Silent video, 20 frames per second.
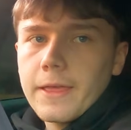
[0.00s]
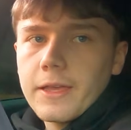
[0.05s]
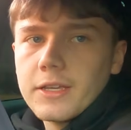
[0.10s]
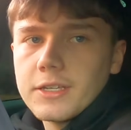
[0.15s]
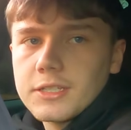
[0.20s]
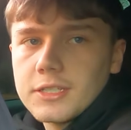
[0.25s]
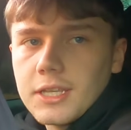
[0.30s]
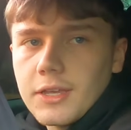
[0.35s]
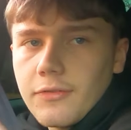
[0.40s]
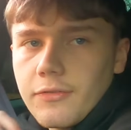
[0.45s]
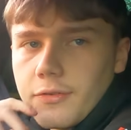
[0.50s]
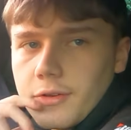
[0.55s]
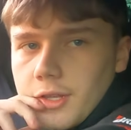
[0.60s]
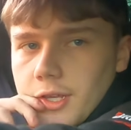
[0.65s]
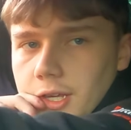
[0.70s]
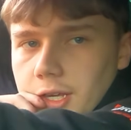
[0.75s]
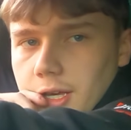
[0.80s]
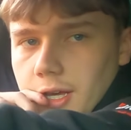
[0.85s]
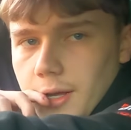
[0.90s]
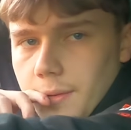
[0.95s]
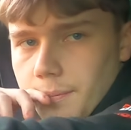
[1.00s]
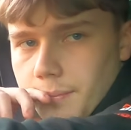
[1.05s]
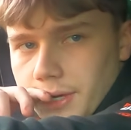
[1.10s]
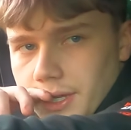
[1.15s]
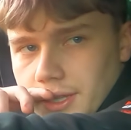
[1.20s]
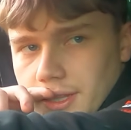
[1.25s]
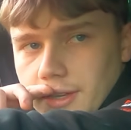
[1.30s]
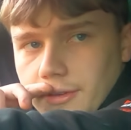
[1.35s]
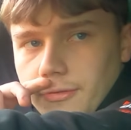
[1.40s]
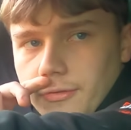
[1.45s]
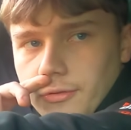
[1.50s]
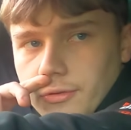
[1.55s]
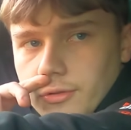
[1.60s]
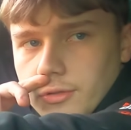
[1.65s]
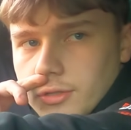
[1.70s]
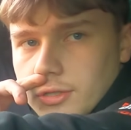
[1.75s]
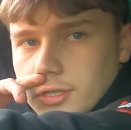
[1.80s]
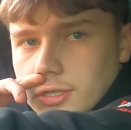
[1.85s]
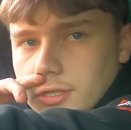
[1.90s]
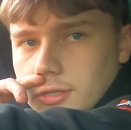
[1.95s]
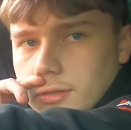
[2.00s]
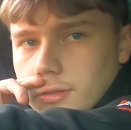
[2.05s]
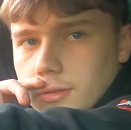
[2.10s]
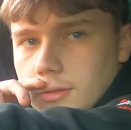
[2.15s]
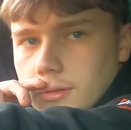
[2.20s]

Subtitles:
it's definitely a big difference